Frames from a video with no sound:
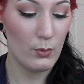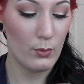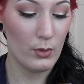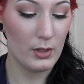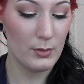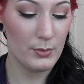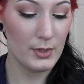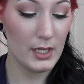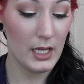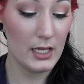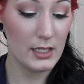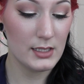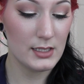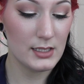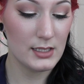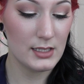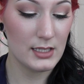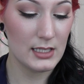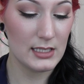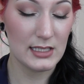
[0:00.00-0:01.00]
One,
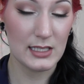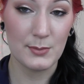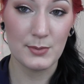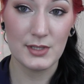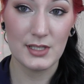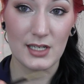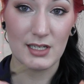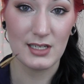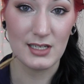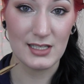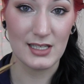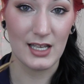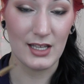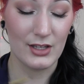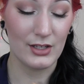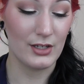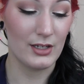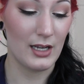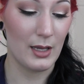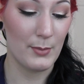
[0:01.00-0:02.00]
because this lipstick does
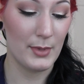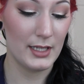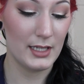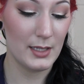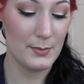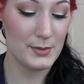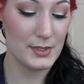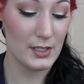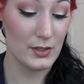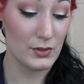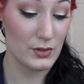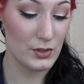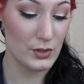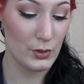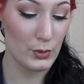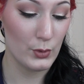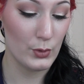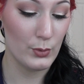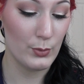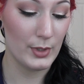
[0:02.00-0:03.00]
not look good on my lips, and
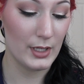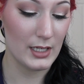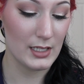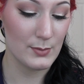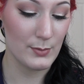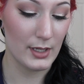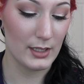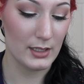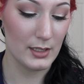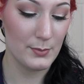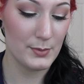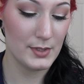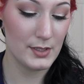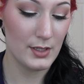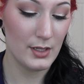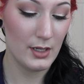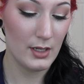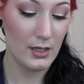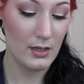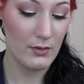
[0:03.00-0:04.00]
two, because my
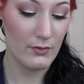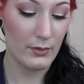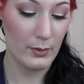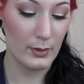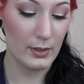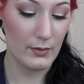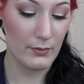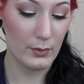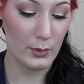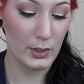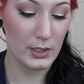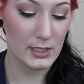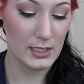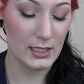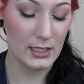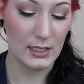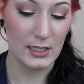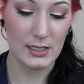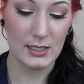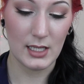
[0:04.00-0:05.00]
lips, for whatever
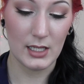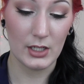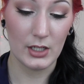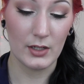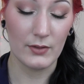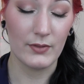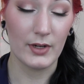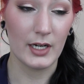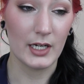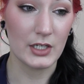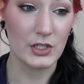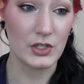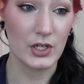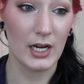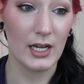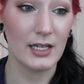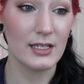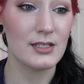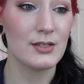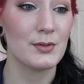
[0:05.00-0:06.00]
reason, in the center are very
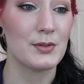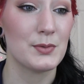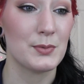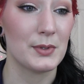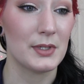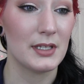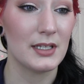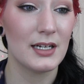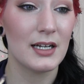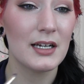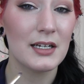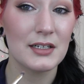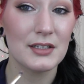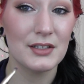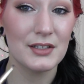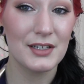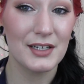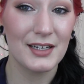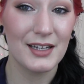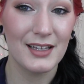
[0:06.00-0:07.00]
dry, so it's really not
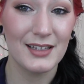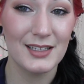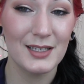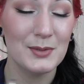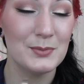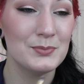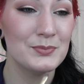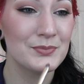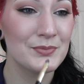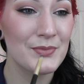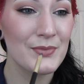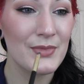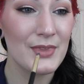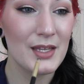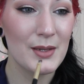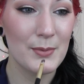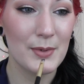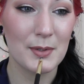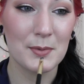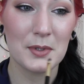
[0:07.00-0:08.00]
gonna look good on them.
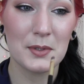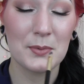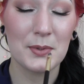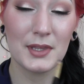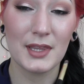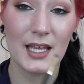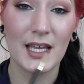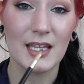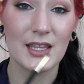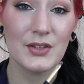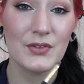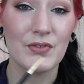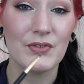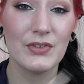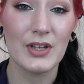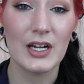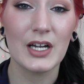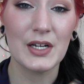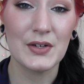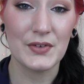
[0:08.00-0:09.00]
But I'm gonna put that in the
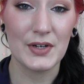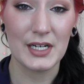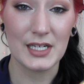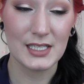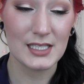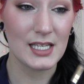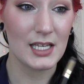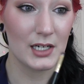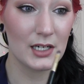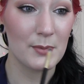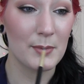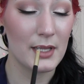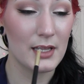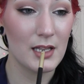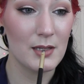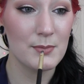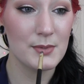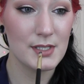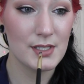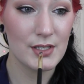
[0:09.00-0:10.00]
very, very center of
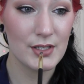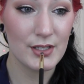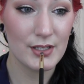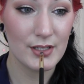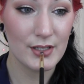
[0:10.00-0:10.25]
my lips.